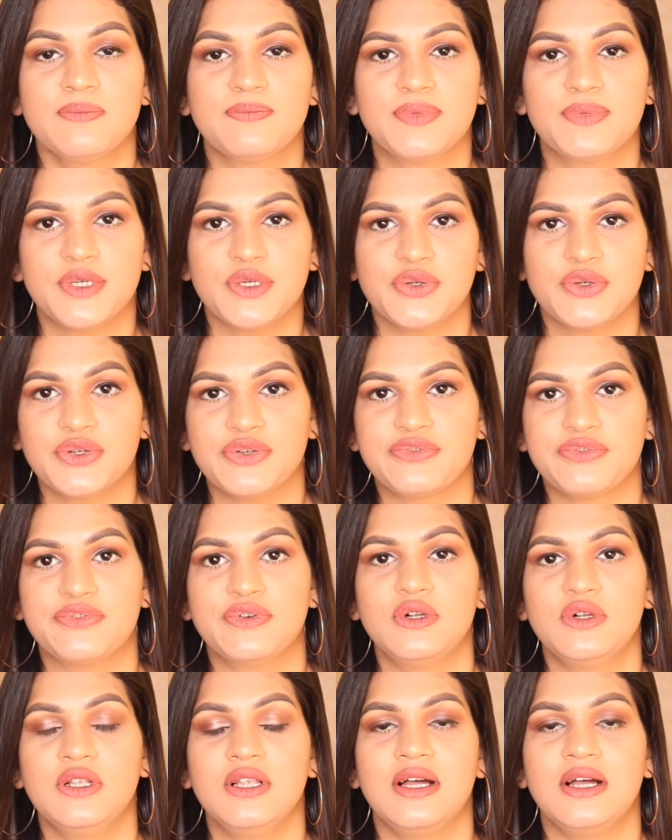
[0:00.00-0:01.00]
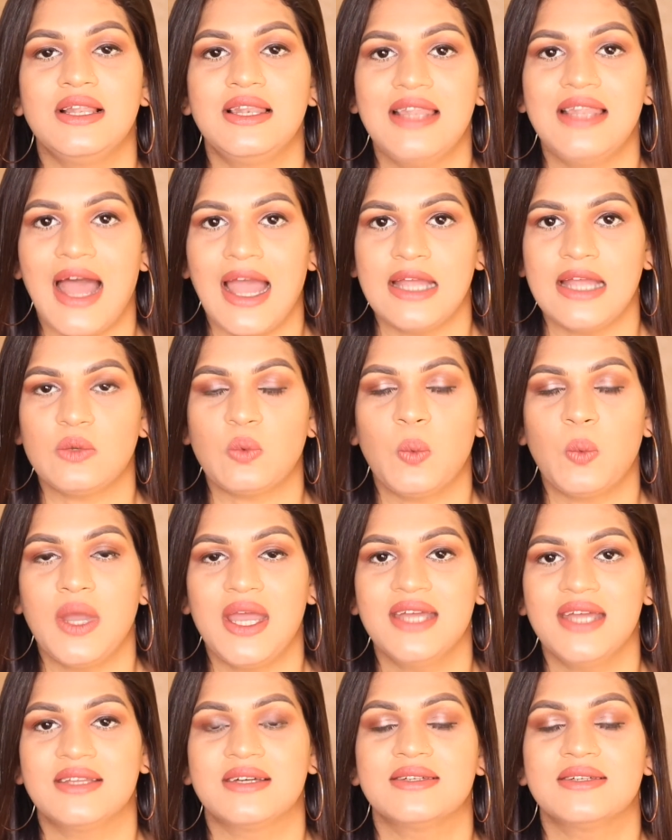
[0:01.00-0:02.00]
a beautiful
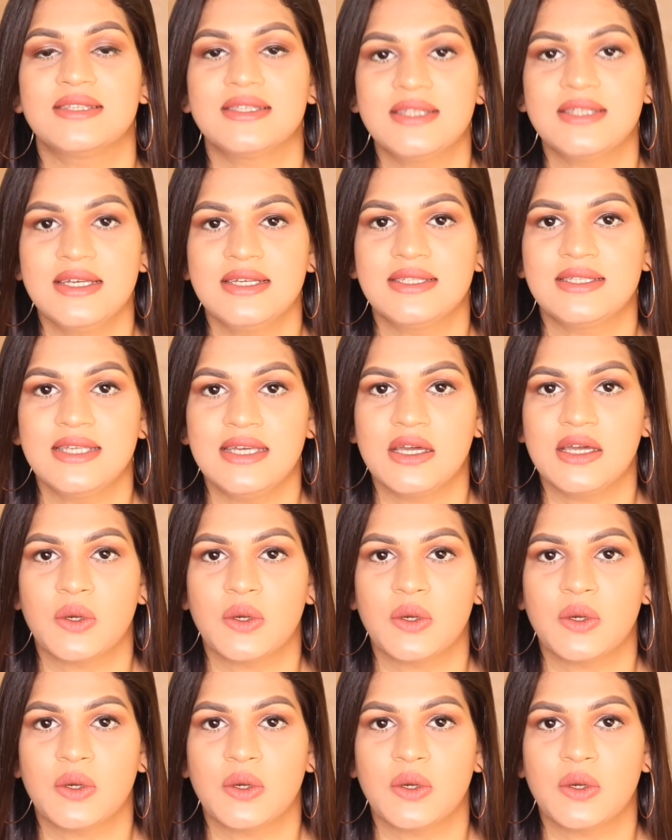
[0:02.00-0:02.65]
lightweight CC